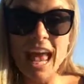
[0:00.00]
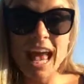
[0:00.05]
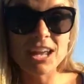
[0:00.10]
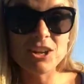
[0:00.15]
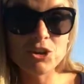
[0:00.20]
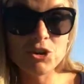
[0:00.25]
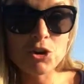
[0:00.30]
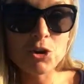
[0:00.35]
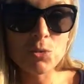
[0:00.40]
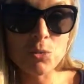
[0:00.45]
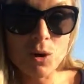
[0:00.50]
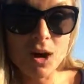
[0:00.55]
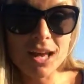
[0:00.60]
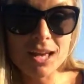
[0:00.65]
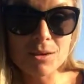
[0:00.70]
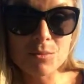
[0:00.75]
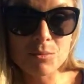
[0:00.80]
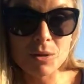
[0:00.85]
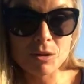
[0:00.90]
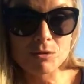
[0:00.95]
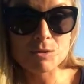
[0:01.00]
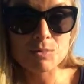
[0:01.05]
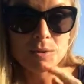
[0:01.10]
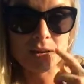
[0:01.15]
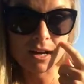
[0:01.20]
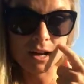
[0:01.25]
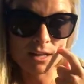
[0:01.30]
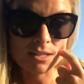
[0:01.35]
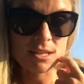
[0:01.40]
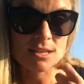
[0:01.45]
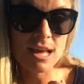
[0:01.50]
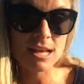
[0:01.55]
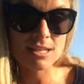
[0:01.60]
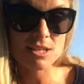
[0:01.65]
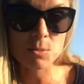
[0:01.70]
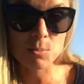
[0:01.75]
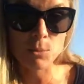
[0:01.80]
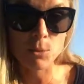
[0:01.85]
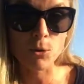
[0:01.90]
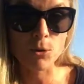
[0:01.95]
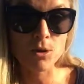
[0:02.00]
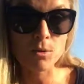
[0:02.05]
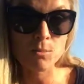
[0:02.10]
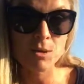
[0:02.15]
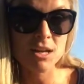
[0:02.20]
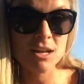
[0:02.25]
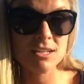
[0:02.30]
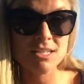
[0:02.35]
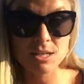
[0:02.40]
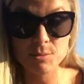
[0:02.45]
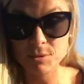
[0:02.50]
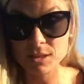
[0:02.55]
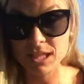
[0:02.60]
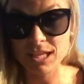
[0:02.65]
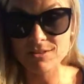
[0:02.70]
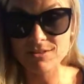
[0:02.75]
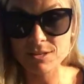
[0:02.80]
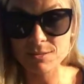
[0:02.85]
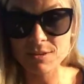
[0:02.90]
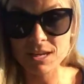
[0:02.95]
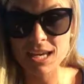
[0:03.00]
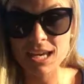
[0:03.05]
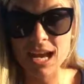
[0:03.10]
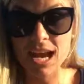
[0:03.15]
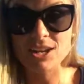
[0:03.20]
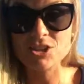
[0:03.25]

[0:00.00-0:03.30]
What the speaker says: And you know what? It was because of that support and because he believed in me,